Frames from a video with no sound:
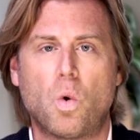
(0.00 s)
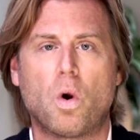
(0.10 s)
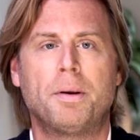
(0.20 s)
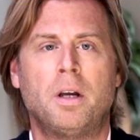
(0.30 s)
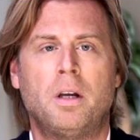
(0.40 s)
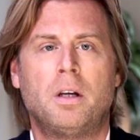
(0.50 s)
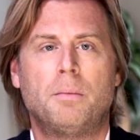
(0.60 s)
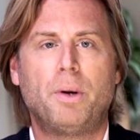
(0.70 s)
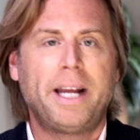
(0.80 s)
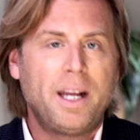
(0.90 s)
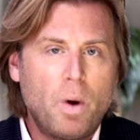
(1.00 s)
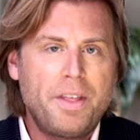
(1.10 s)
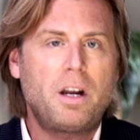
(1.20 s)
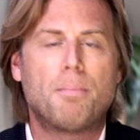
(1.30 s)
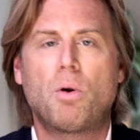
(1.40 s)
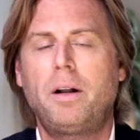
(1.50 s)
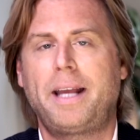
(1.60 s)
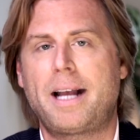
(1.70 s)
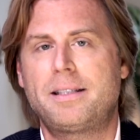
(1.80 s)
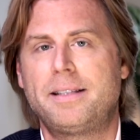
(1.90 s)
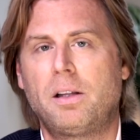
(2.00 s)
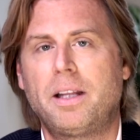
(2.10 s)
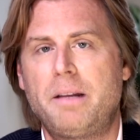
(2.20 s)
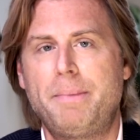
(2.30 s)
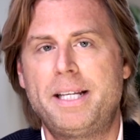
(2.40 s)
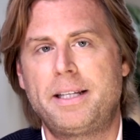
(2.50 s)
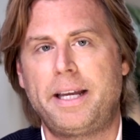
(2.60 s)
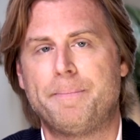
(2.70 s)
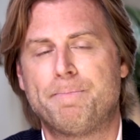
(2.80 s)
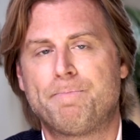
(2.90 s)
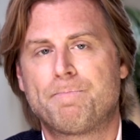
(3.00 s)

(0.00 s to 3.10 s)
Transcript: Corp., bringing with it a broadcast deal at NBC.